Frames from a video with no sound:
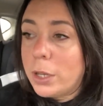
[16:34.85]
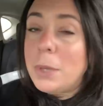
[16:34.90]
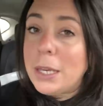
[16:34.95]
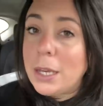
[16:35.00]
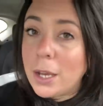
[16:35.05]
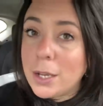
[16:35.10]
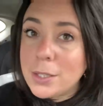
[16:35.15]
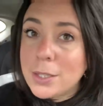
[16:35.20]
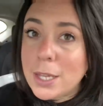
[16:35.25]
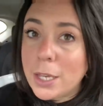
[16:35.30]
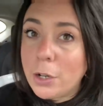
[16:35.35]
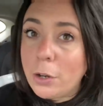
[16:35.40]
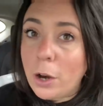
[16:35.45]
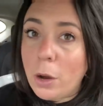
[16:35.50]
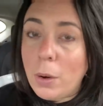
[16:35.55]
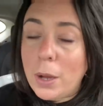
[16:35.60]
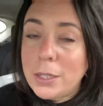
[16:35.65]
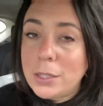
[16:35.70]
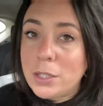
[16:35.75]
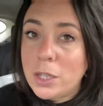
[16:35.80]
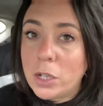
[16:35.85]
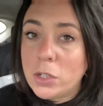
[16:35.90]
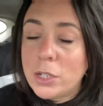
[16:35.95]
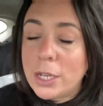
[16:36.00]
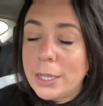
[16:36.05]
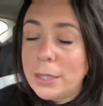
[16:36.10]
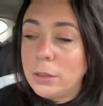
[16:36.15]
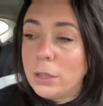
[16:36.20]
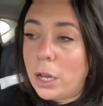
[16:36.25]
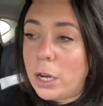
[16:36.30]
with because they grow on
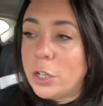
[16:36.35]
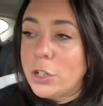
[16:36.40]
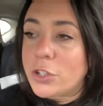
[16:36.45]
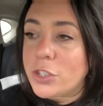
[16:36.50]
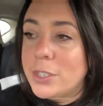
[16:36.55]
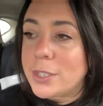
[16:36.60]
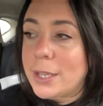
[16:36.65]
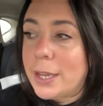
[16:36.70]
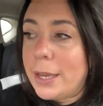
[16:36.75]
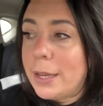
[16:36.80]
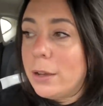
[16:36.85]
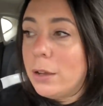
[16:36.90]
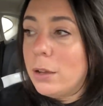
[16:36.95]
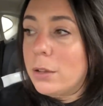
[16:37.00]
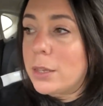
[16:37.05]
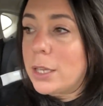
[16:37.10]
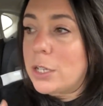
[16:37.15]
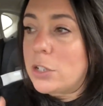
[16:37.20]
such a large scale.